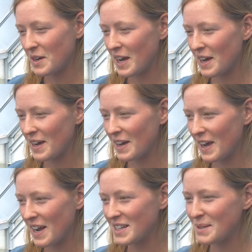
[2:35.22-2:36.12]
So,
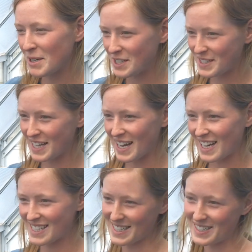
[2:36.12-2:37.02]
and as much as
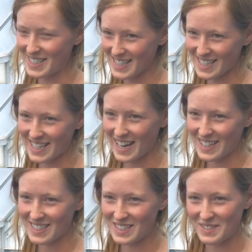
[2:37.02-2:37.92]
that as there is in the
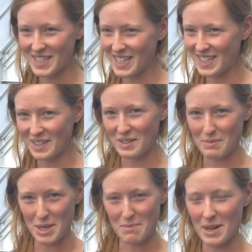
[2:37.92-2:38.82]
canyon, you would think it
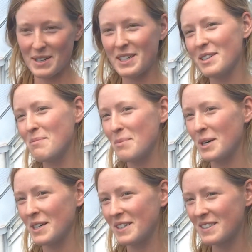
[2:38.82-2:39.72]
would be abundant,
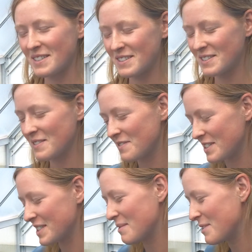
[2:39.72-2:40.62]
but
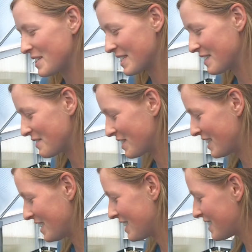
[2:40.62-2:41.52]
for some reason it
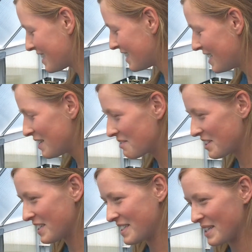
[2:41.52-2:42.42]

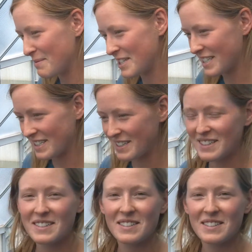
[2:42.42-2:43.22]
really is limited.